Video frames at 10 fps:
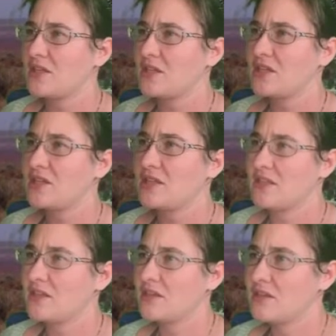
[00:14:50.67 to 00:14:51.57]

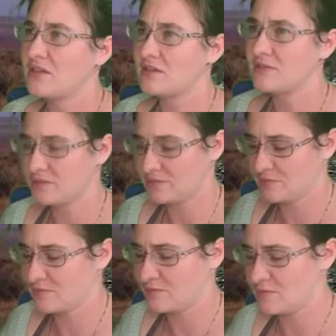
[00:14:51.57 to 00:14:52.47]

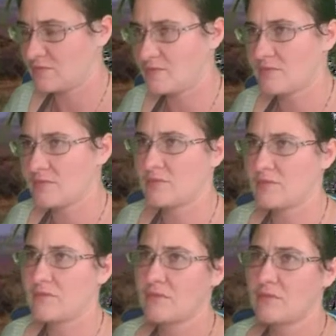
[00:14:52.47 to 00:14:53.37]

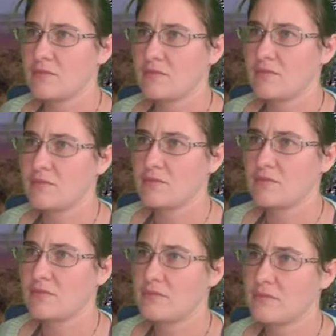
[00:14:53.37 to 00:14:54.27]

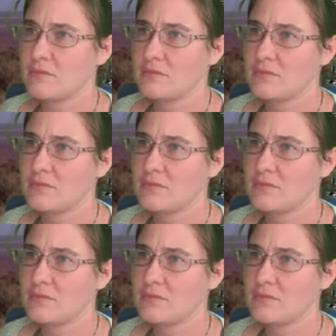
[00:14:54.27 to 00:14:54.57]
No one is speaking in this clip.